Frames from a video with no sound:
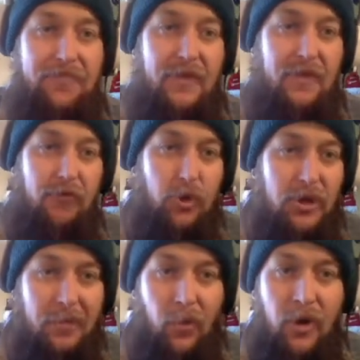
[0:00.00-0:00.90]
Rule
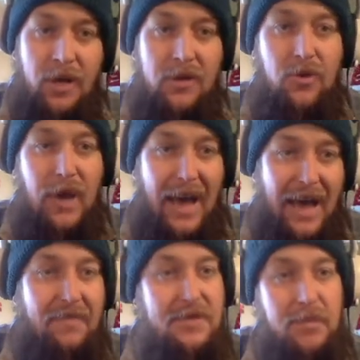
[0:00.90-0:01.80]
number 1, you
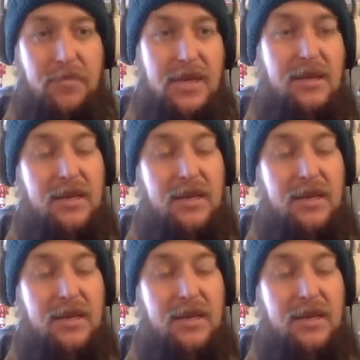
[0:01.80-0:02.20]
have to beat the